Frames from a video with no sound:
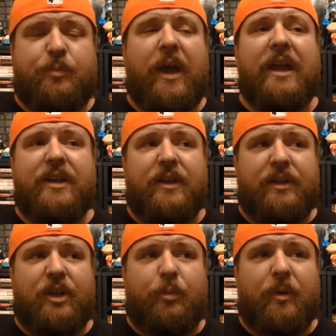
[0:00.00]
expand it a
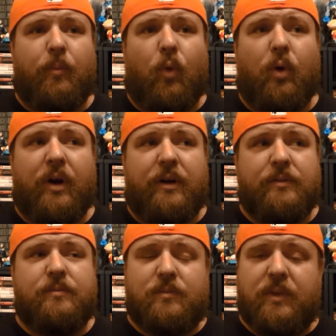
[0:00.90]
little bit more,
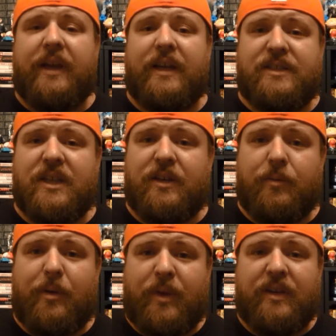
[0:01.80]
like I said,
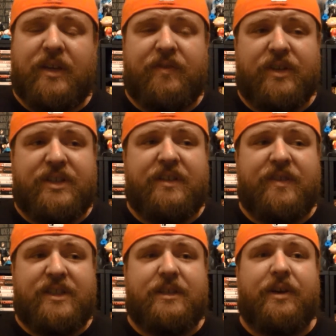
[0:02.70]
into maybe a, even a
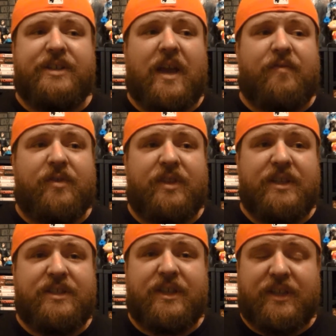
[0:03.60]
TV series after
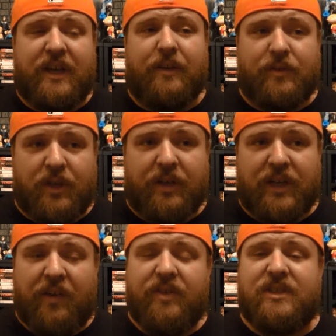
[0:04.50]
this, and and
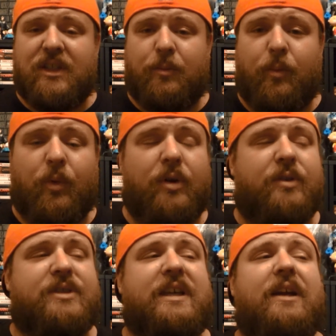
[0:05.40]
and give us a little bit more of
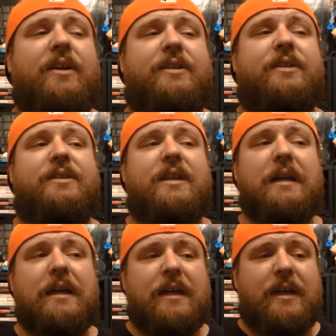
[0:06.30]
those characters.
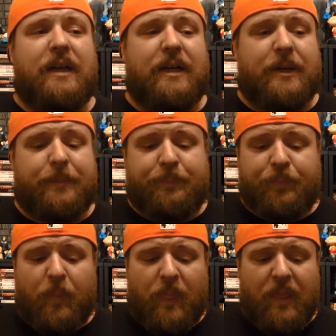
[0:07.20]
Um,
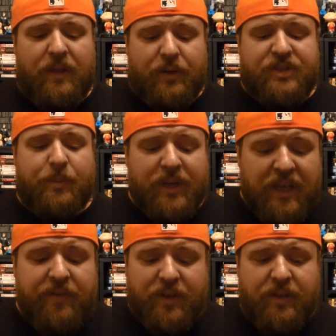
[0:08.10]
you know, so I'm gonna
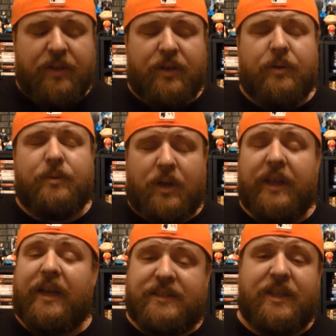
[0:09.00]
give it, you know,
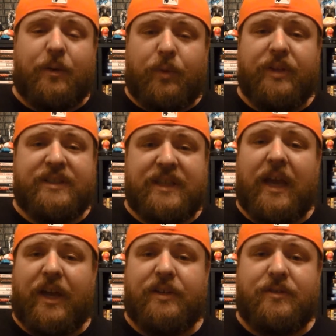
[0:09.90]
like I said, a really
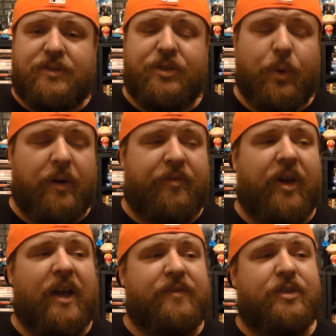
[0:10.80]
sad two out of
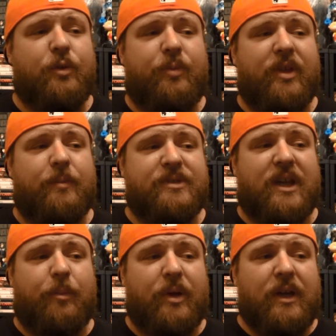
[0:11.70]
five tube thumbs
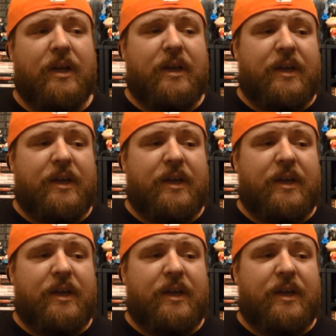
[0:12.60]
up.